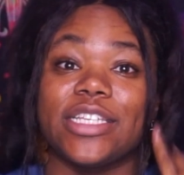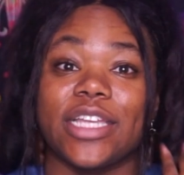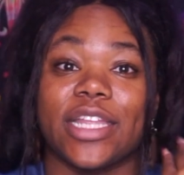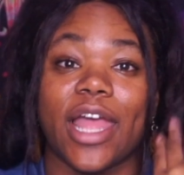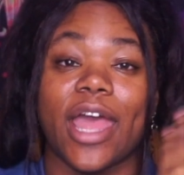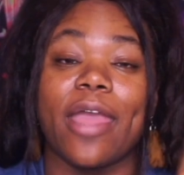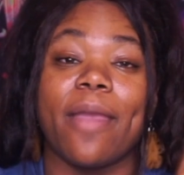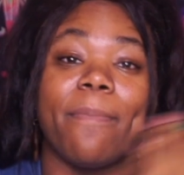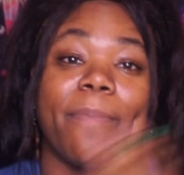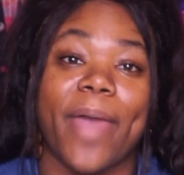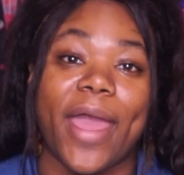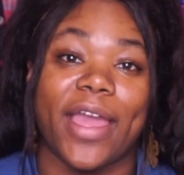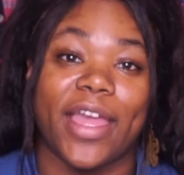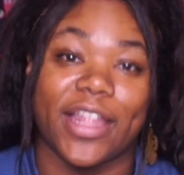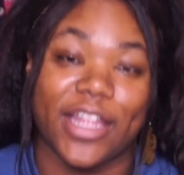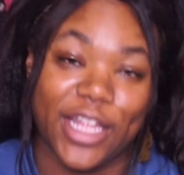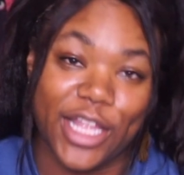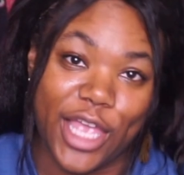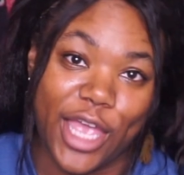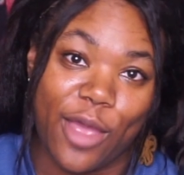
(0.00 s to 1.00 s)
and I am back at
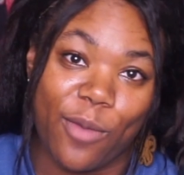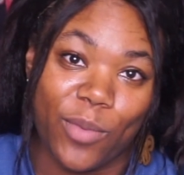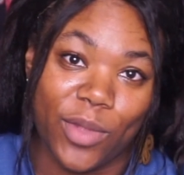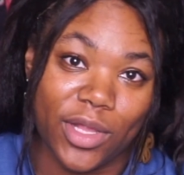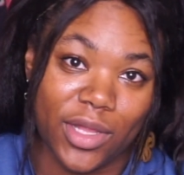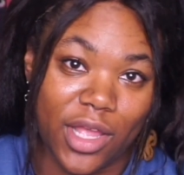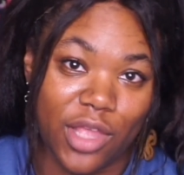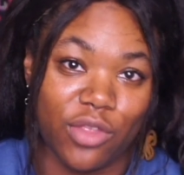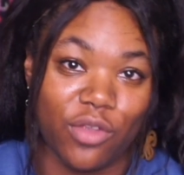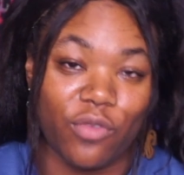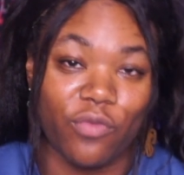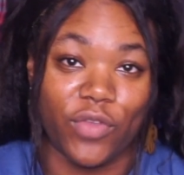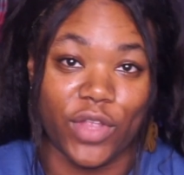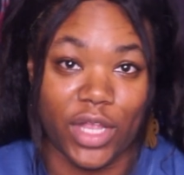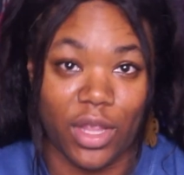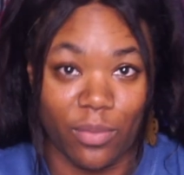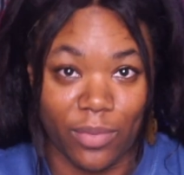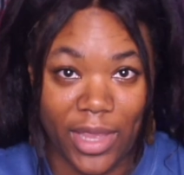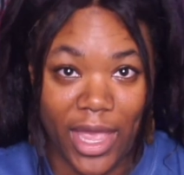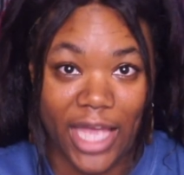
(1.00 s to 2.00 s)
it again with another
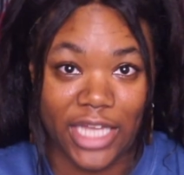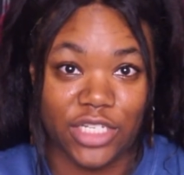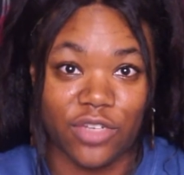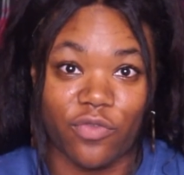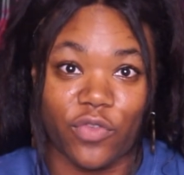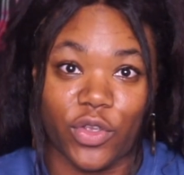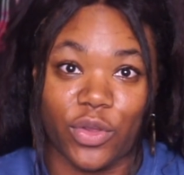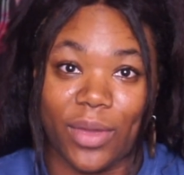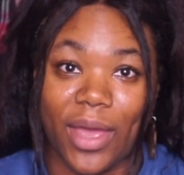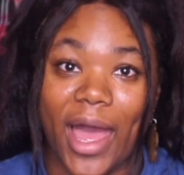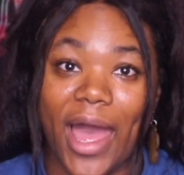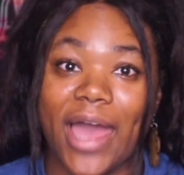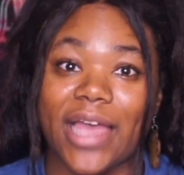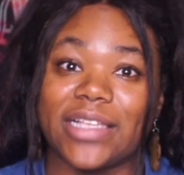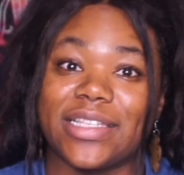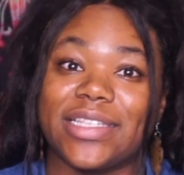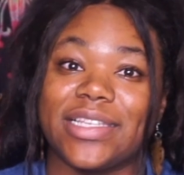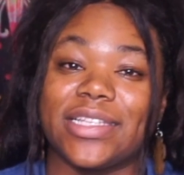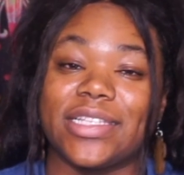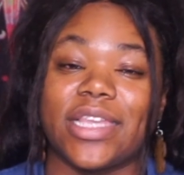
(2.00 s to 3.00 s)
video reaction for you
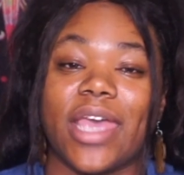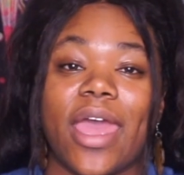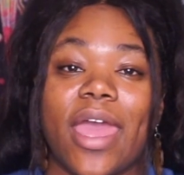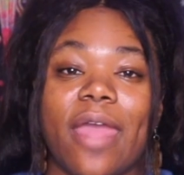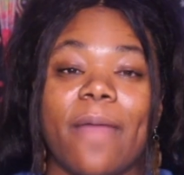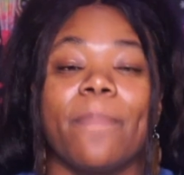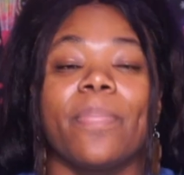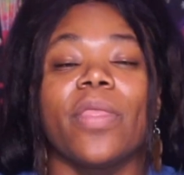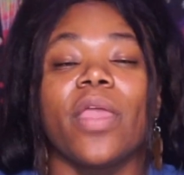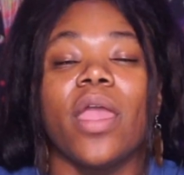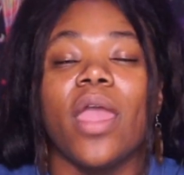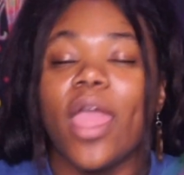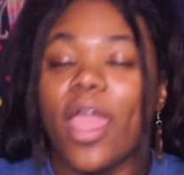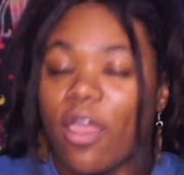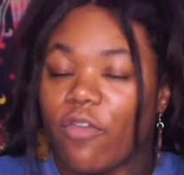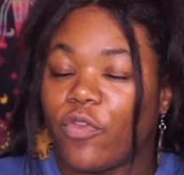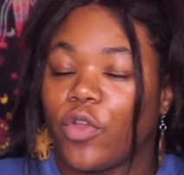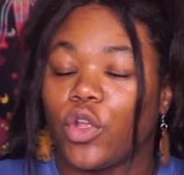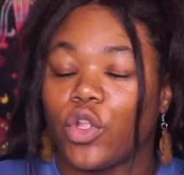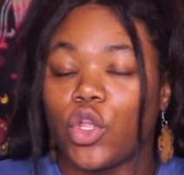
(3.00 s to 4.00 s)
guys today.
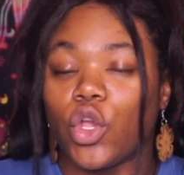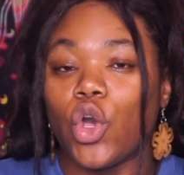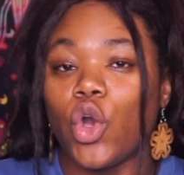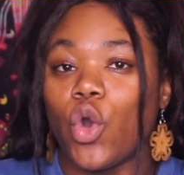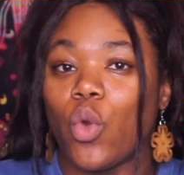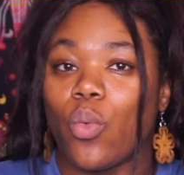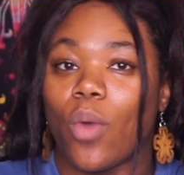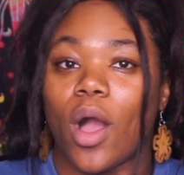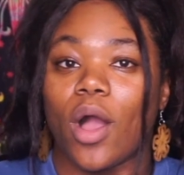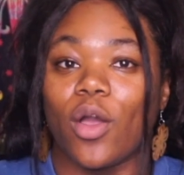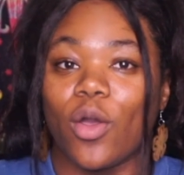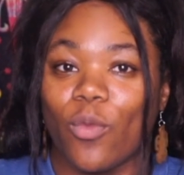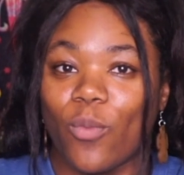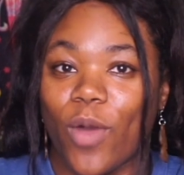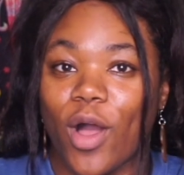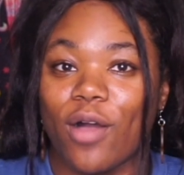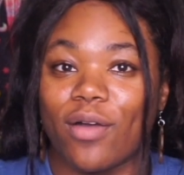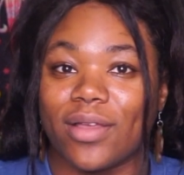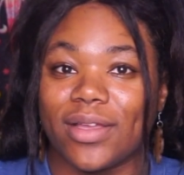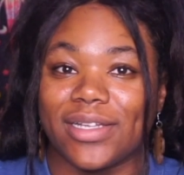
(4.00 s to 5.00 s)
If you're new,
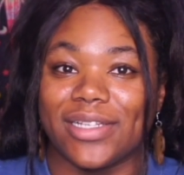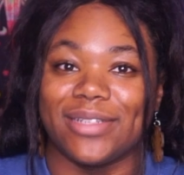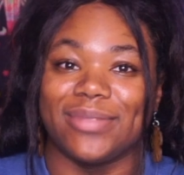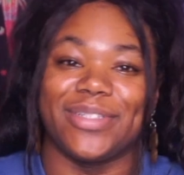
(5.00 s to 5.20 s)
welcome.